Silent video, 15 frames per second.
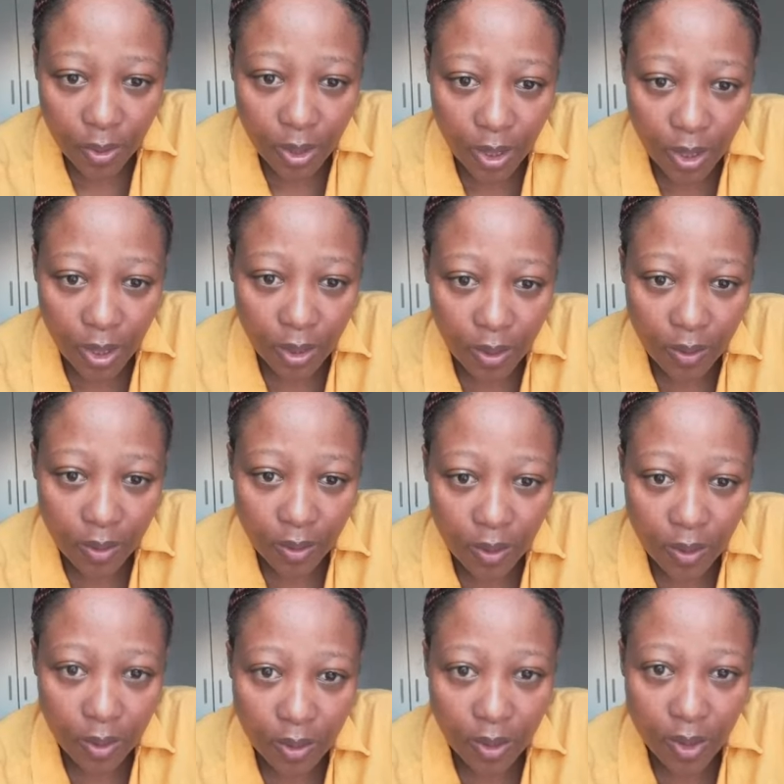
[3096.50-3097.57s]
Okay,
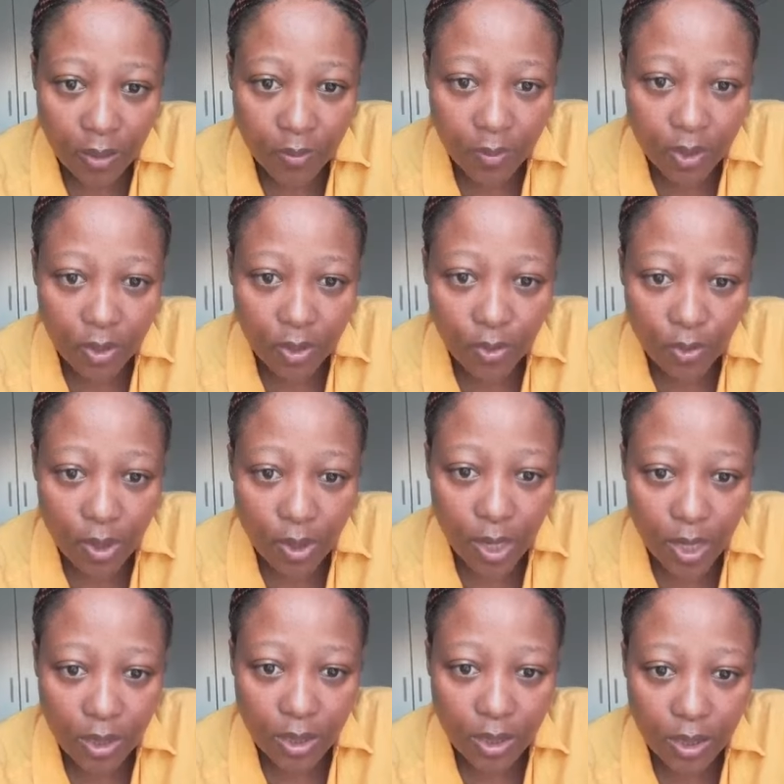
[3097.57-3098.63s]
let me
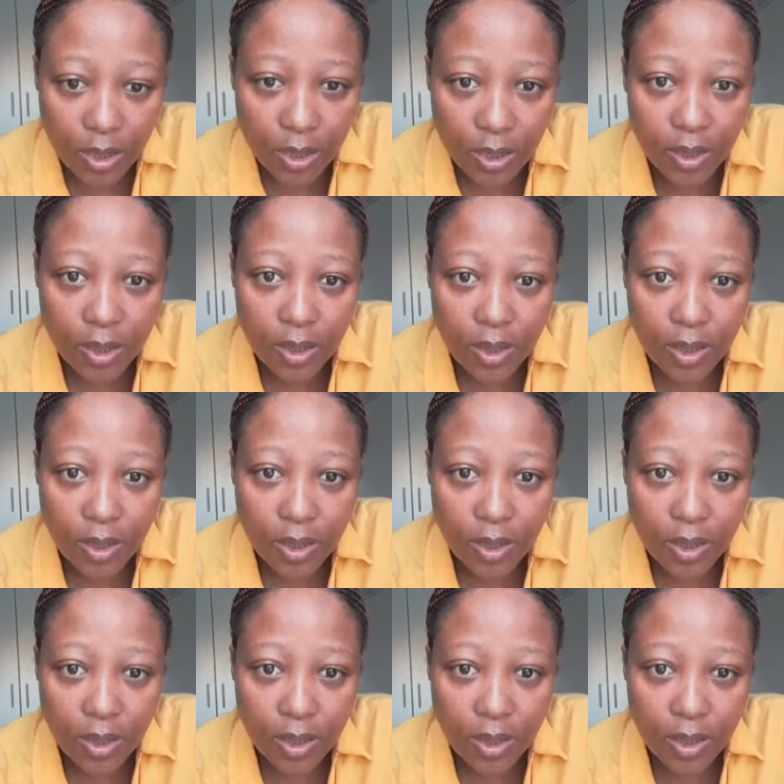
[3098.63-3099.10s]
do that.